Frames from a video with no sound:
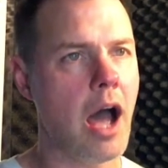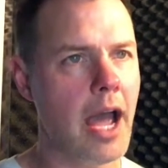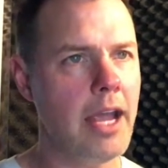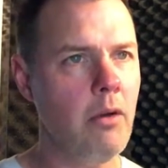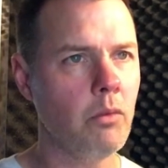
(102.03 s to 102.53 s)

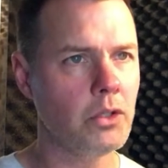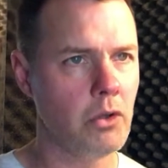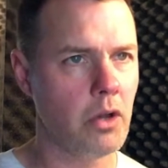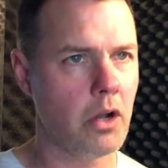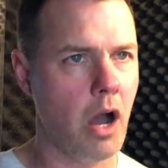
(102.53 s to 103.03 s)
I will
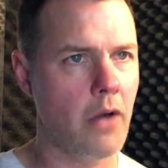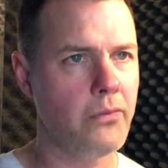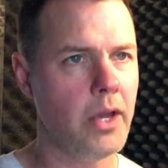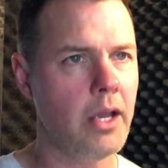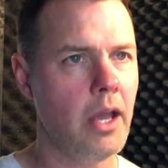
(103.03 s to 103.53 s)
do the
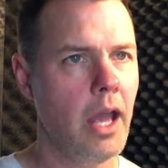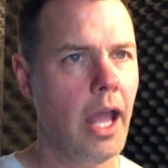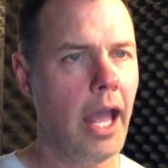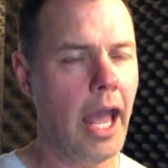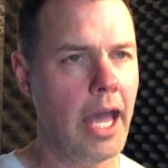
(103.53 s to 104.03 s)
coughing
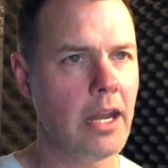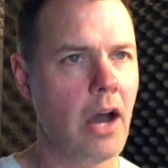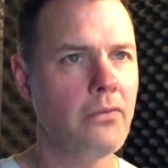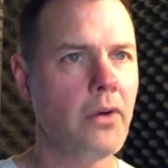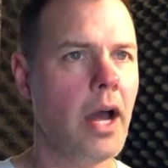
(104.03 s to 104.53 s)
and
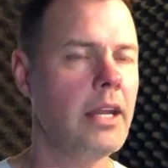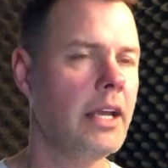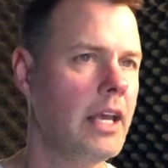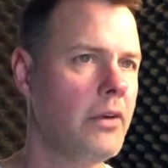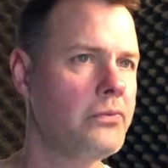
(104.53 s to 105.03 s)
I'll find
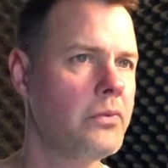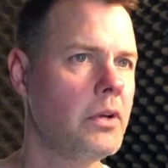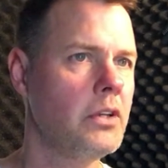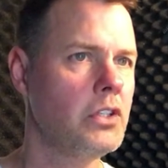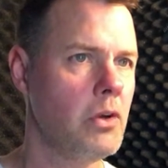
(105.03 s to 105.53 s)
a GIF
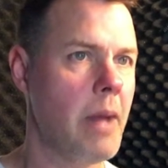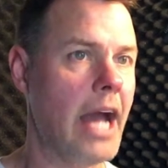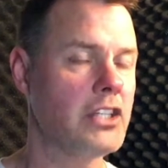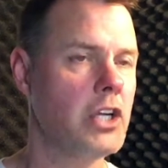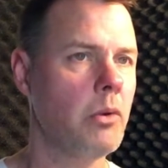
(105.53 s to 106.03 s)
to
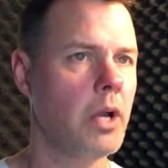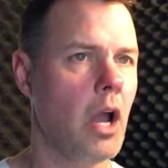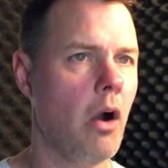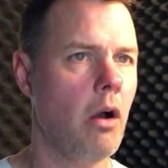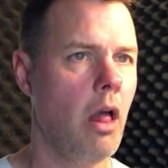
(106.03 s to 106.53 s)
match. Here we
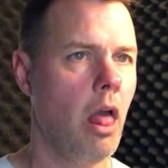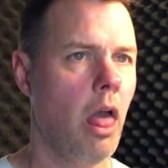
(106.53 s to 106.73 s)
go.